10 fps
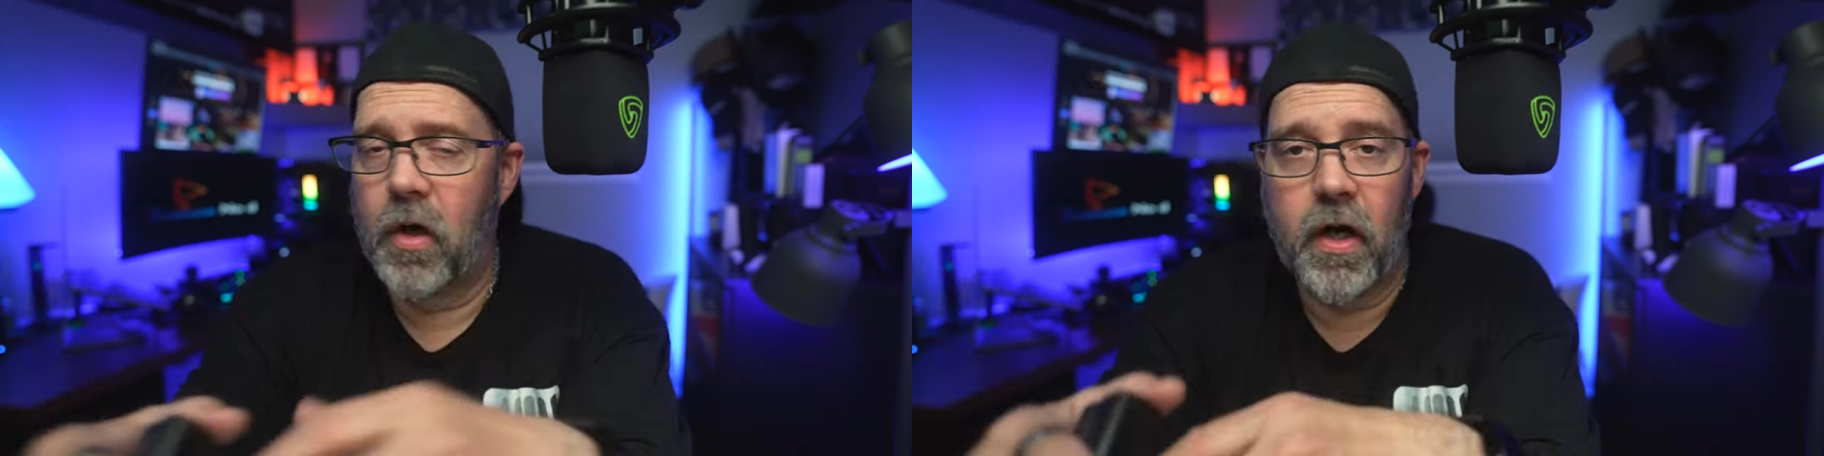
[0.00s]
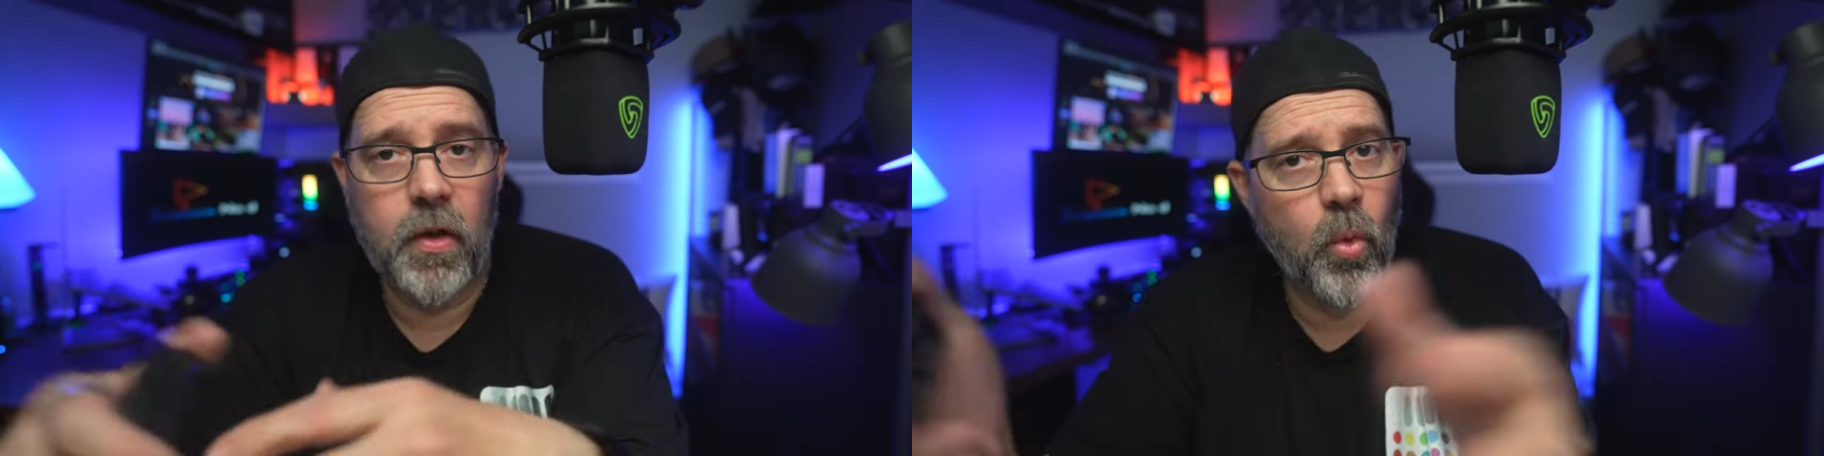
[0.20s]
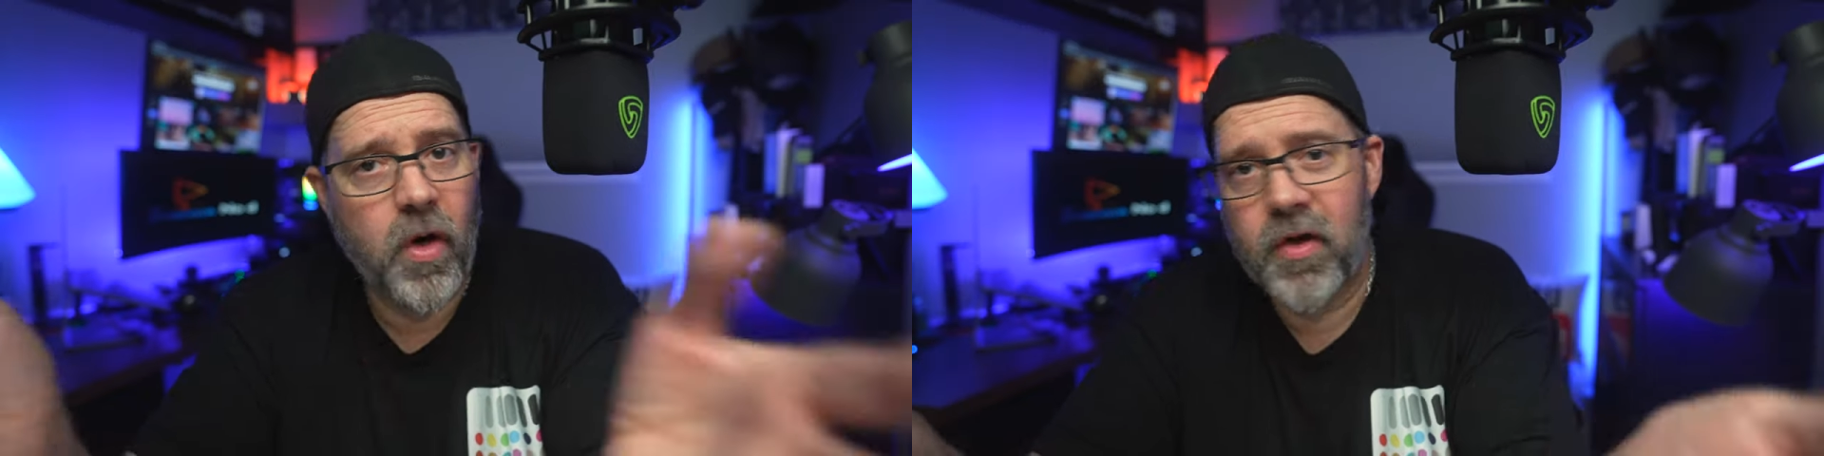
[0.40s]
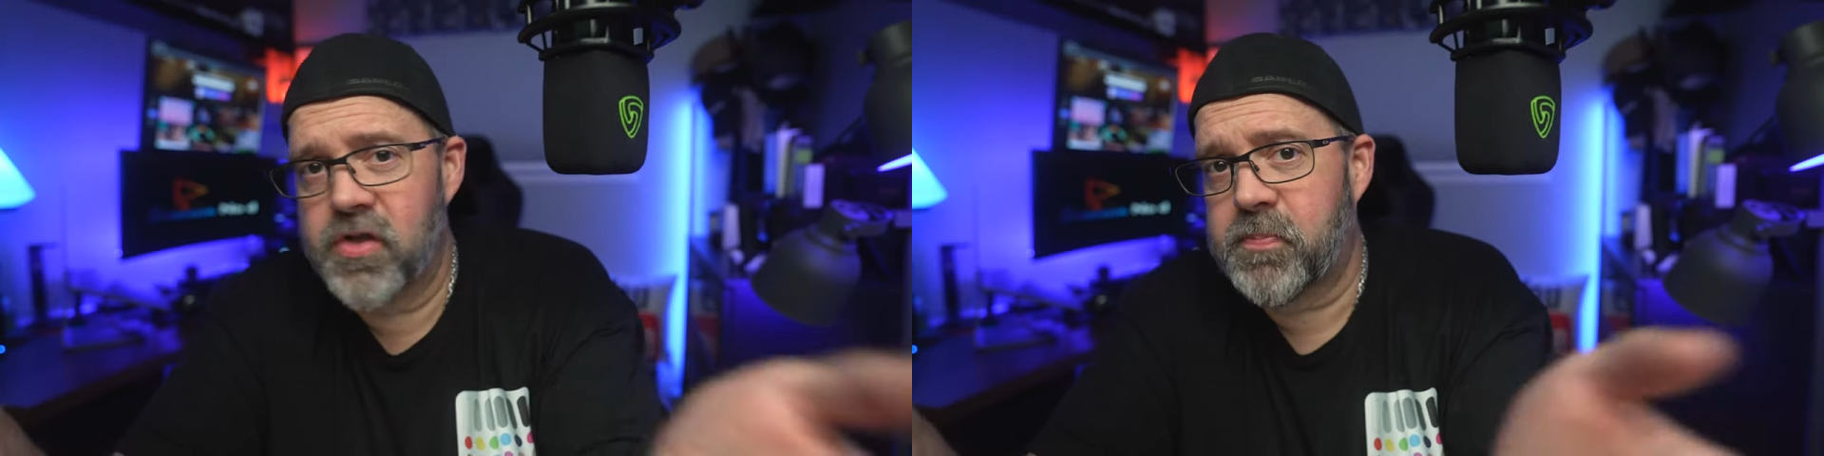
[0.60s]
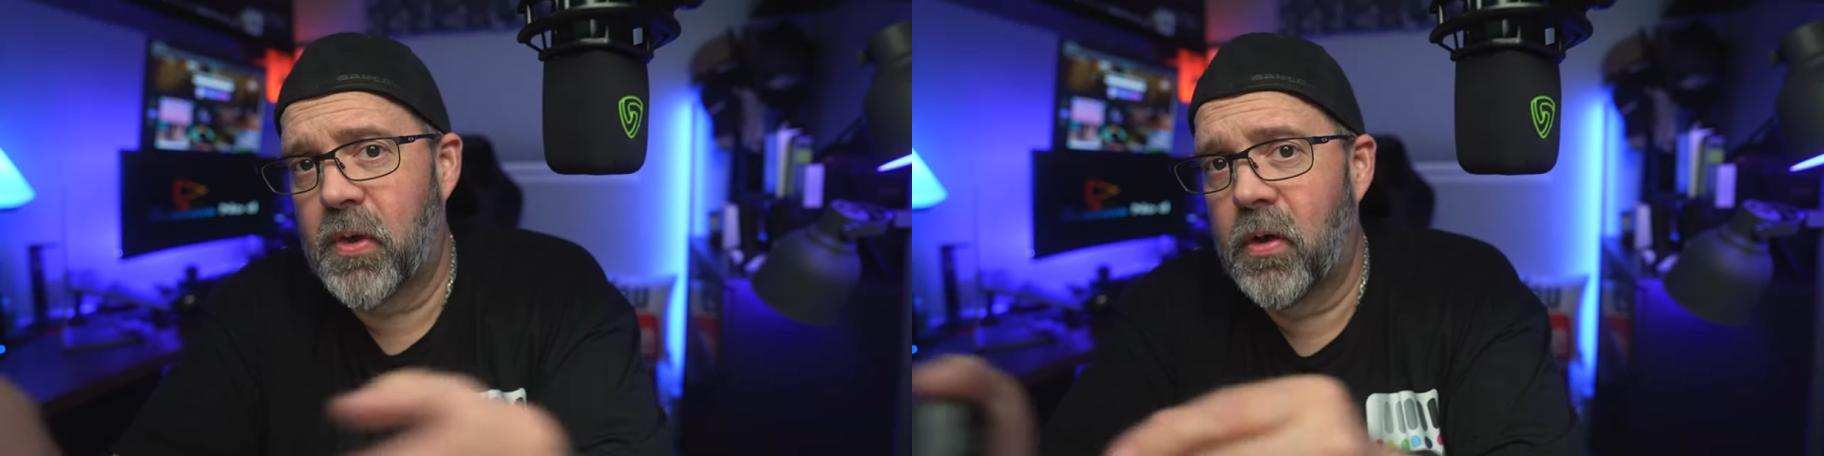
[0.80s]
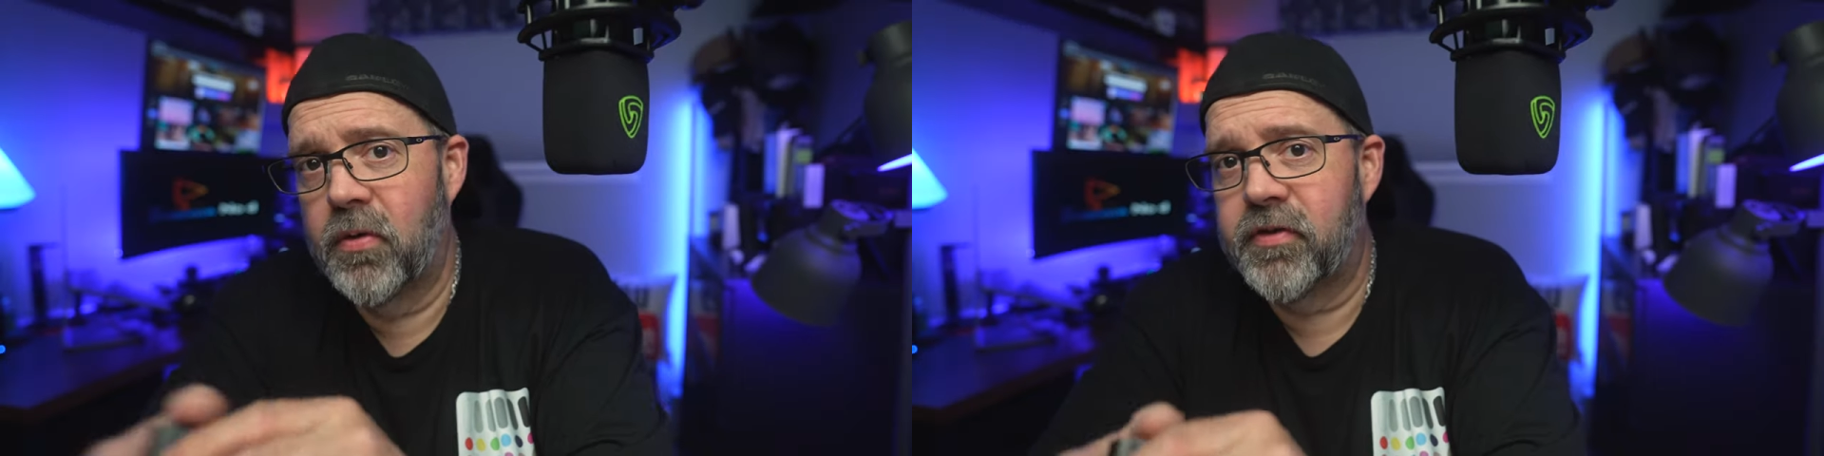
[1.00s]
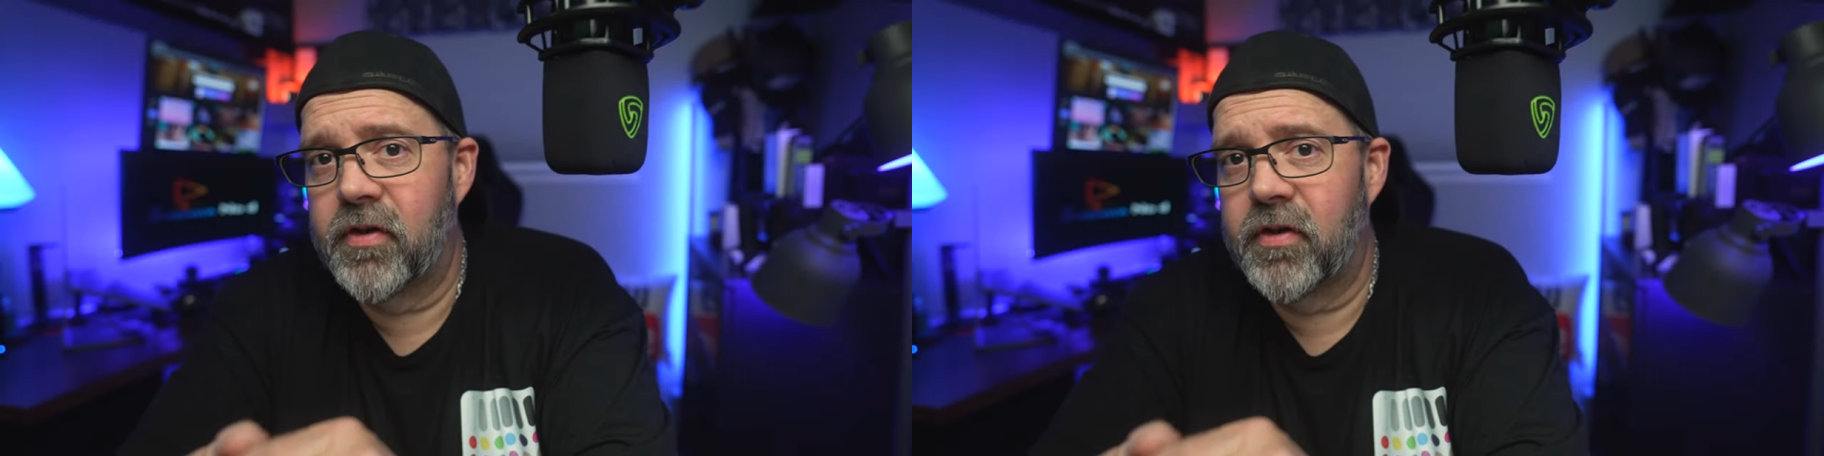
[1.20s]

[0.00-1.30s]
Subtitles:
All right, where there's pros,